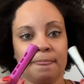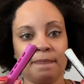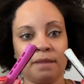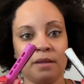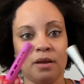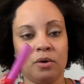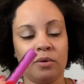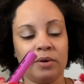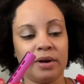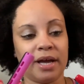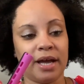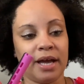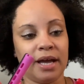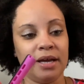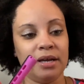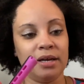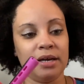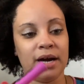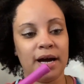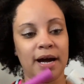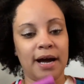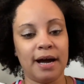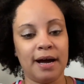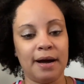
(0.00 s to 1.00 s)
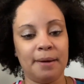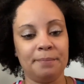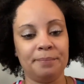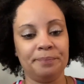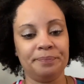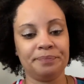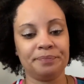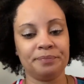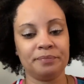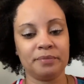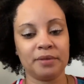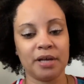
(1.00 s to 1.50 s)
Okay, I'm
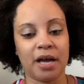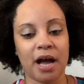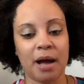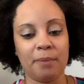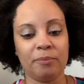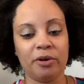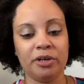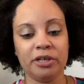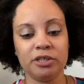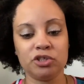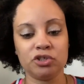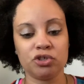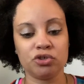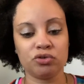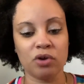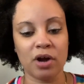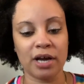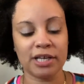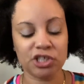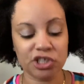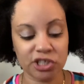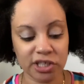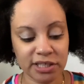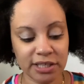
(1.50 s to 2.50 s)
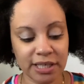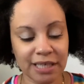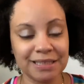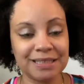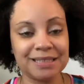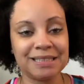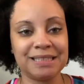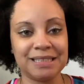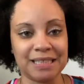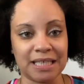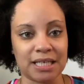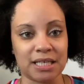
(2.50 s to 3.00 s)
going to try. She does
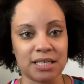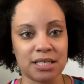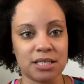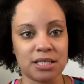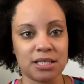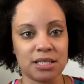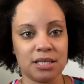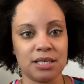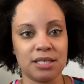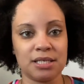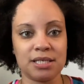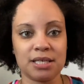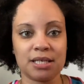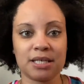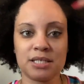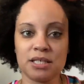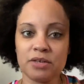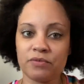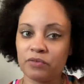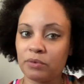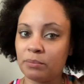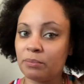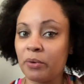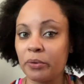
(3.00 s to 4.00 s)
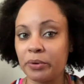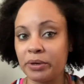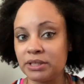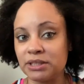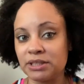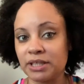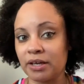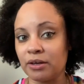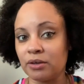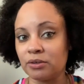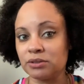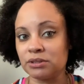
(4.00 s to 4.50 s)
six different
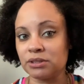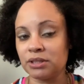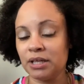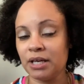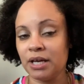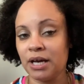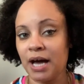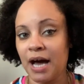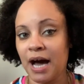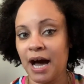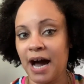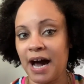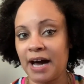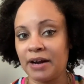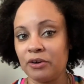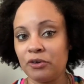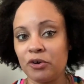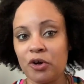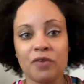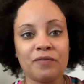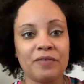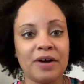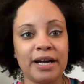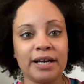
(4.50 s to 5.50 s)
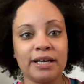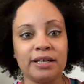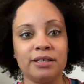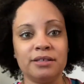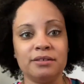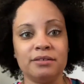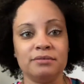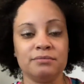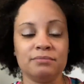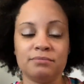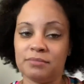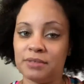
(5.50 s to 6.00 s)
ponytails. I don't know if I
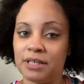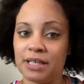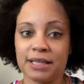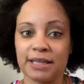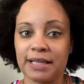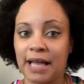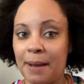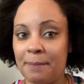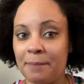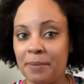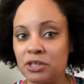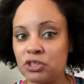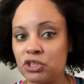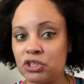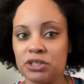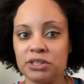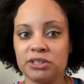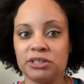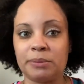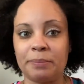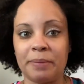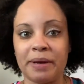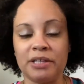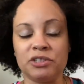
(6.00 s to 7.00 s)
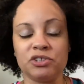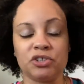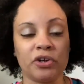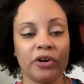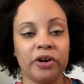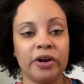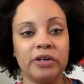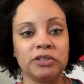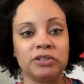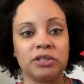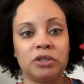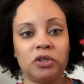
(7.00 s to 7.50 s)
can get that much. It just depends. Her
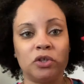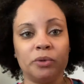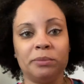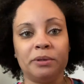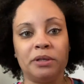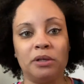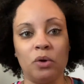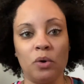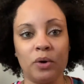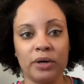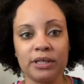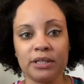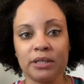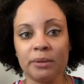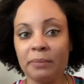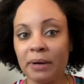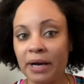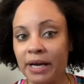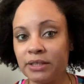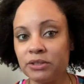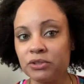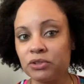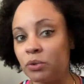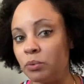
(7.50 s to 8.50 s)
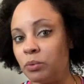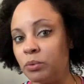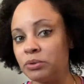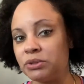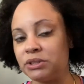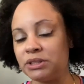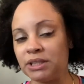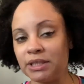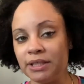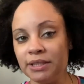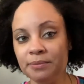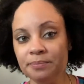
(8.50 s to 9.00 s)
hair is a little bit longer than mine, so we'll
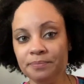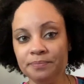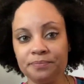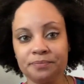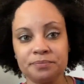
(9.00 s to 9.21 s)
see.